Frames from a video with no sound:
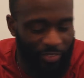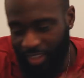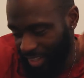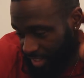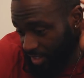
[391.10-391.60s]

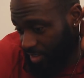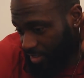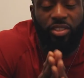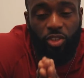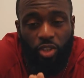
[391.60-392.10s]
Yeah. But
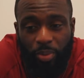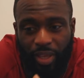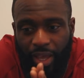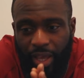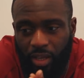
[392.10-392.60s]
back to the topic
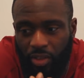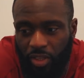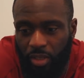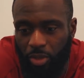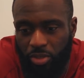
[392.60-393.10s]
at hand, I
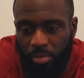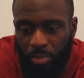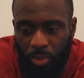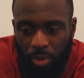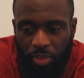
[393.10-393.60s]
think the most
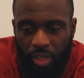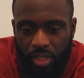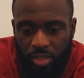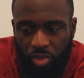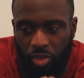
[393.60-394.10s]
important thing
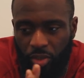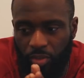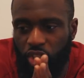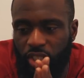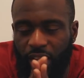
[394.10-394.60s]
is to
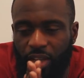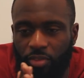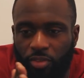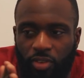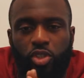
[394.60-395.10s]
just have
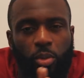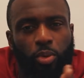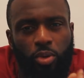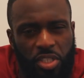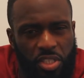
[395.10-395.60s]

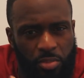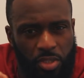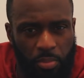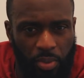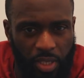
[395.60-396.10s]
support systems
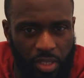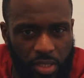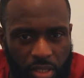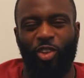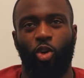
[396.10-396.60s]
in
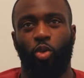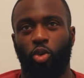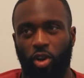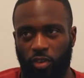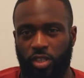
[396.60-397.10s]
place. Not
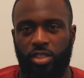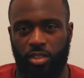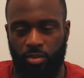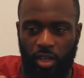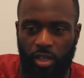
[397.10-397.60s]
all of
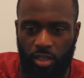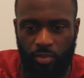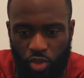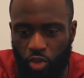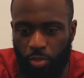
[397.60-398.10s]
us are
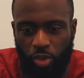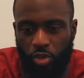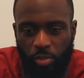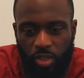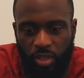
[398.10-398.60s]

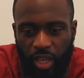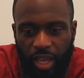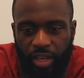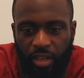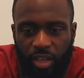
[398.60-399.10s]
superhuman
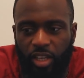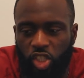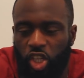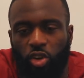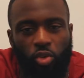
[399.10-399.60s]
and can
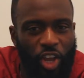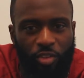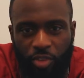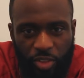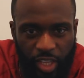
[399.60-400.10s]
juggle
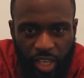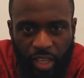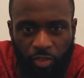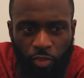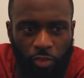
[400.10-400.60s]

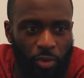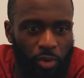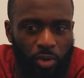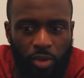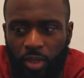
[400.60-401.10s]
everything
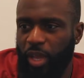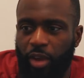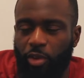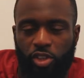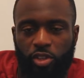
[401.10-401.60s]
for
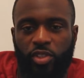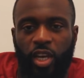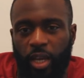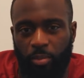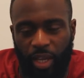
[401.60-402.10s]
periods of
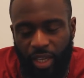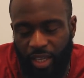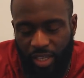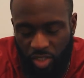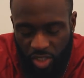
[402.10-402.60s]
time. Like,
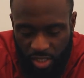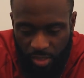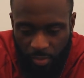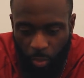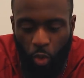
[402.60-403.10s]

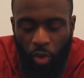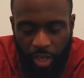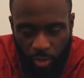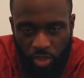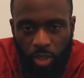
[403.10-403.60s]
it will
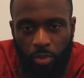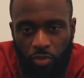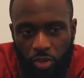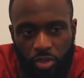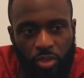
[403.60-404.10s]
get on top of
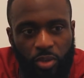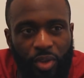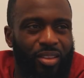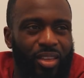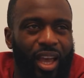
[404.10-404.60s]
you. So
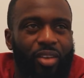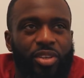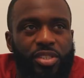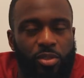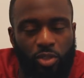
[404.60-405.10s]
I think having
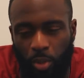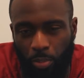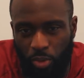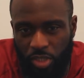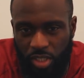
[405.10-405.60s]
some
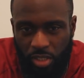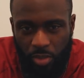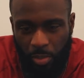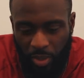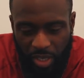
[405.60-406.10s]
support systems
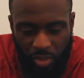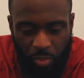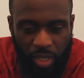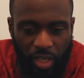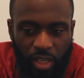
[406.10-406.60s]
in place
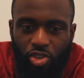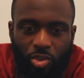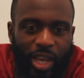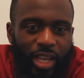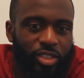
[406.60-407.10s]
where you
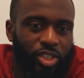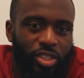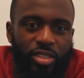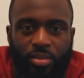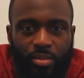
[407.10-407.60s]
can
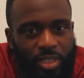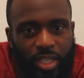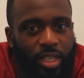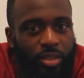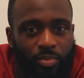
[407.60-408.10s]
just
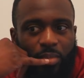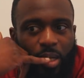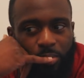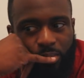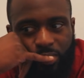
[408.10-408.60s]
say,
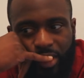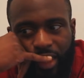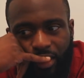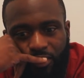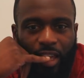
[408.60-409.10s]
"Mom,
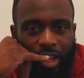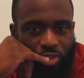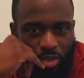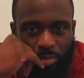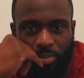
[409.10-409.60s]
Dad, can I
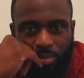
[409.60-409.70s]
drop